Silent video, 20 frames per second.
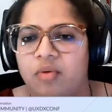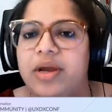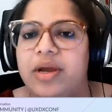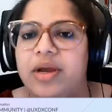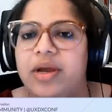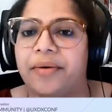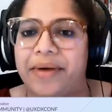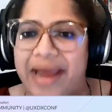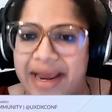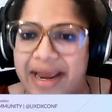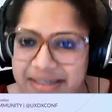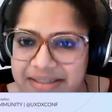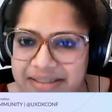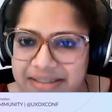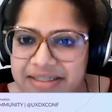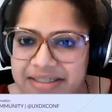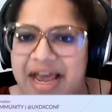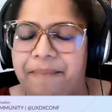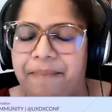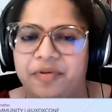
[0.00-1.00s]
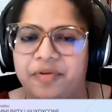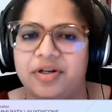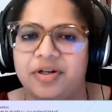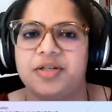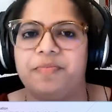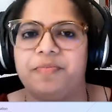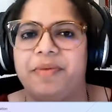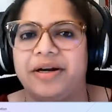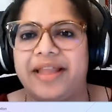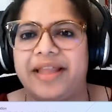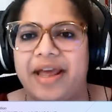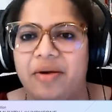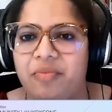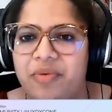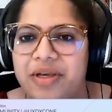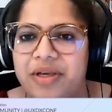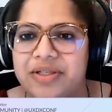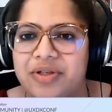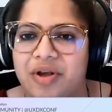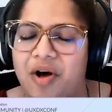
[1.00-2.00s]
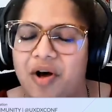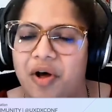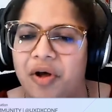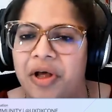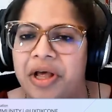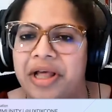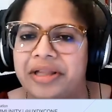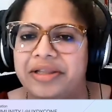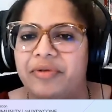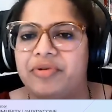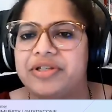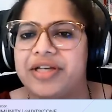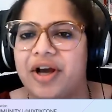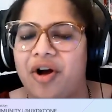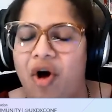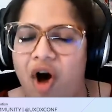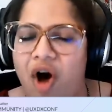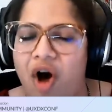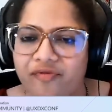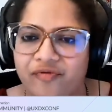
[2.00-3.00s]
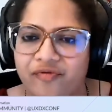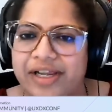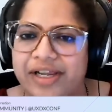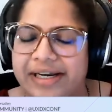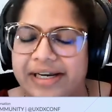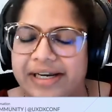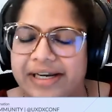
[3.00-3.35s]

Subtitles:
we created chapters, but then we saw there was a conflict,